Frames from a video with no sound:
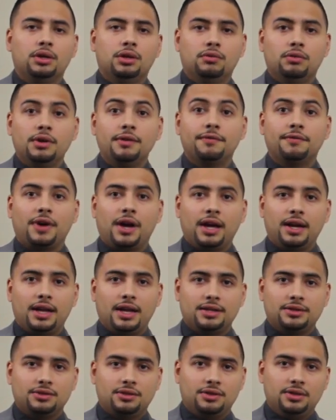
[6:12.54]
You
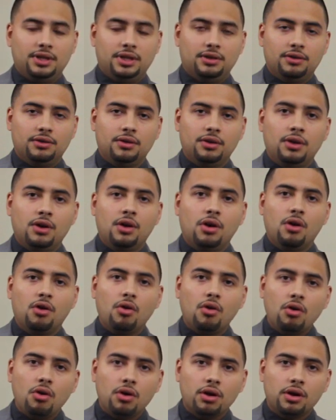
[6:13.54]
refinance your deal.
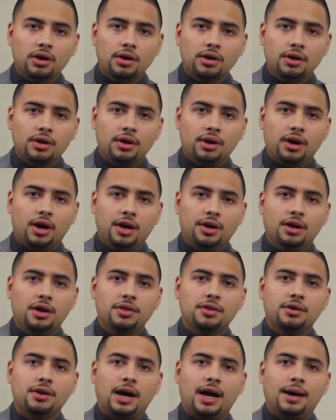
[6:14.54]
Or
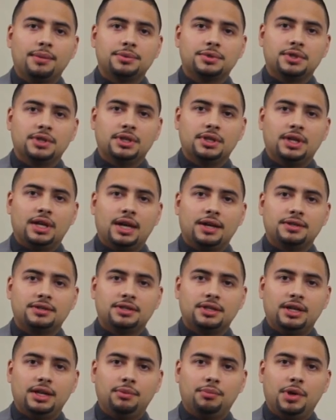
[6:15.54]
another option that I
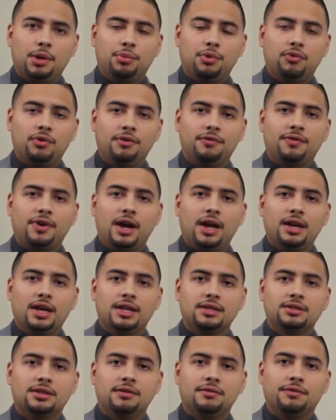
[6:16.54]
see people
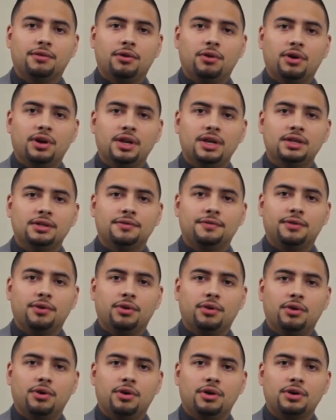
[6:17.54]
refinancing for is
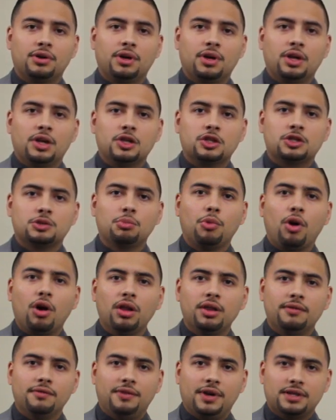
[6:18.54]
for
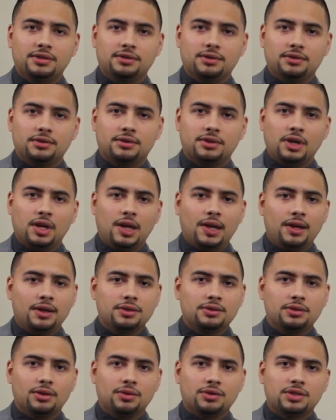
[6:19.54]
small investors.
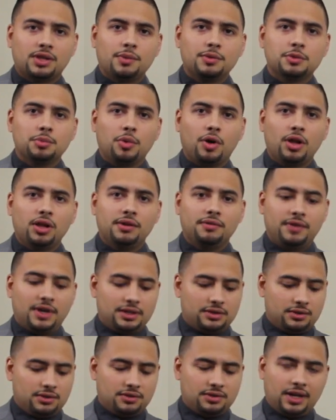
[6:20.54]
So some small
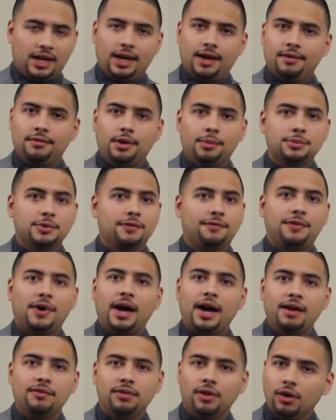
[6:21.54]
investors have up to
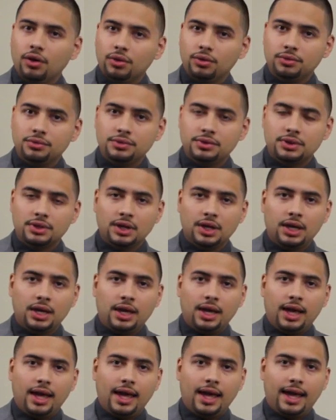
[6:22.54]
5 loans,
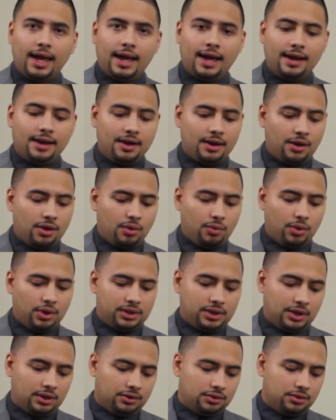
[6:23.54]
and
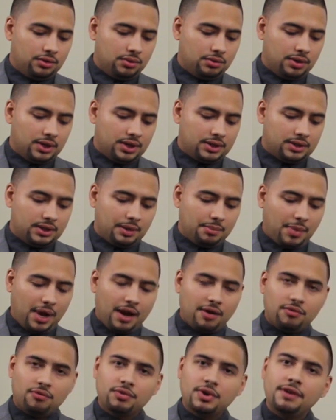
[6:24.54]
what they'll do is they
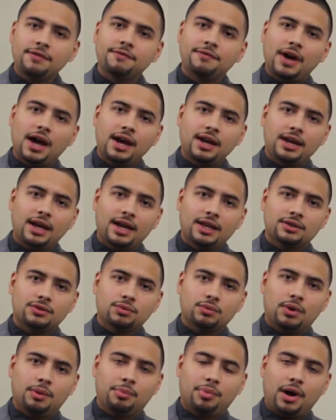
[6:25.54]
might
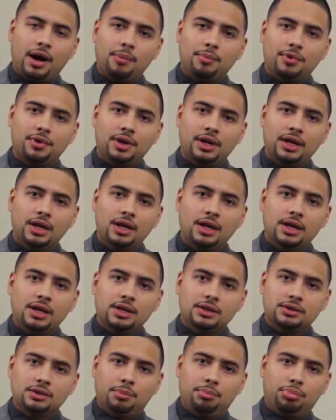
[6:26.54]
refinance a property
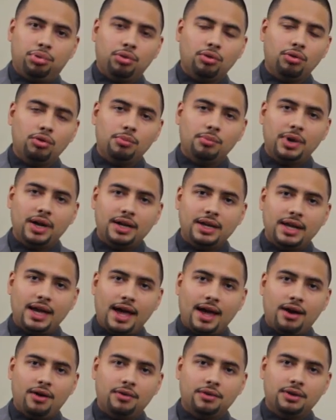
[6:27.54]
to pull money
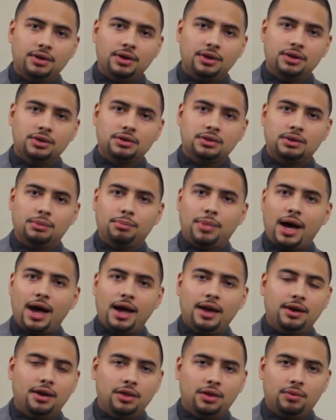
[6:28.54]
out to
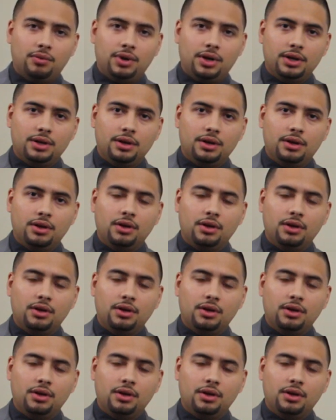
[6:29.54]
buy another one.